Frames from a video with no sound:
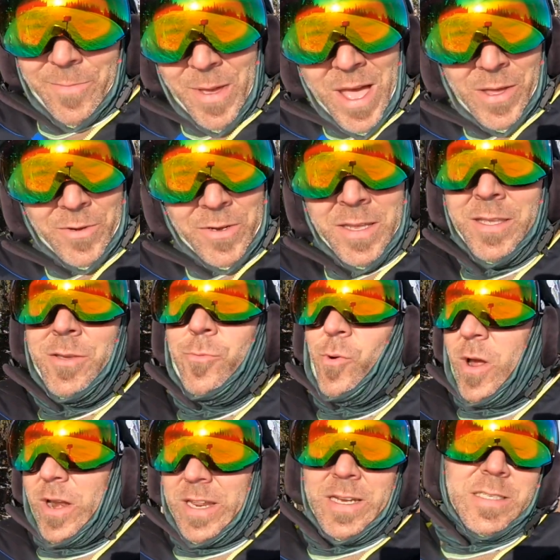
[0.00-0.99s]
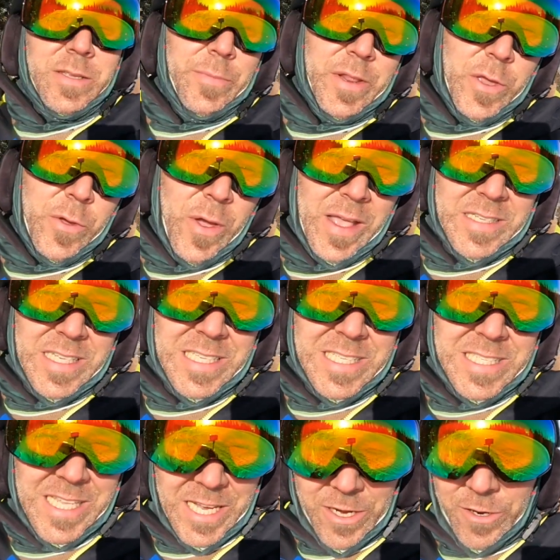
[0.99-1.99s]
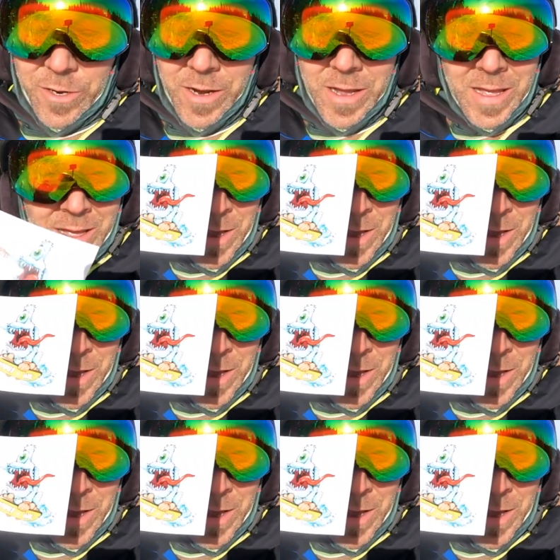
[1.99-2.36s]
a mountain and you run into somebody who has a sticker